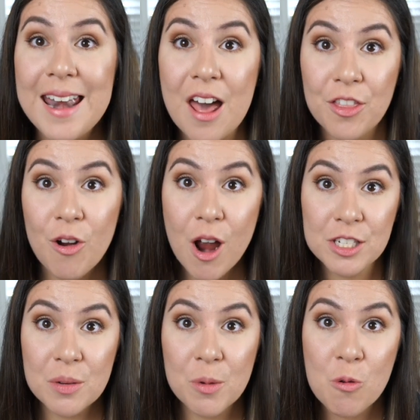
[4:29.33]
Now, there are
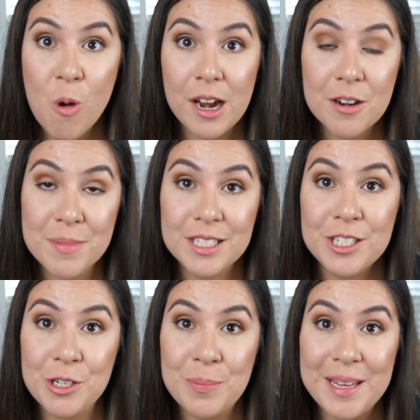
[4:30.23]
some requirements
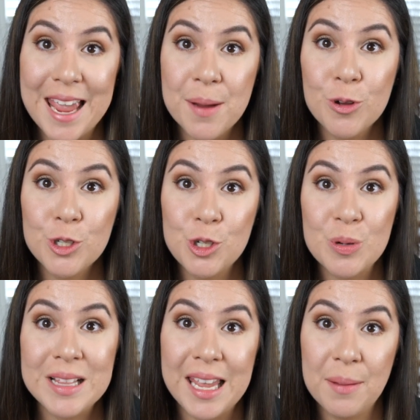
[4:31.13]
to be able to
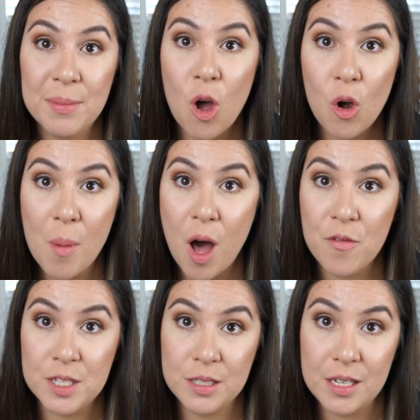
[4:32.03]
claim the home
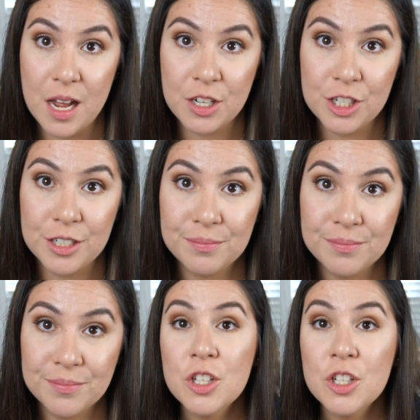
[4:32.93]
office deduction.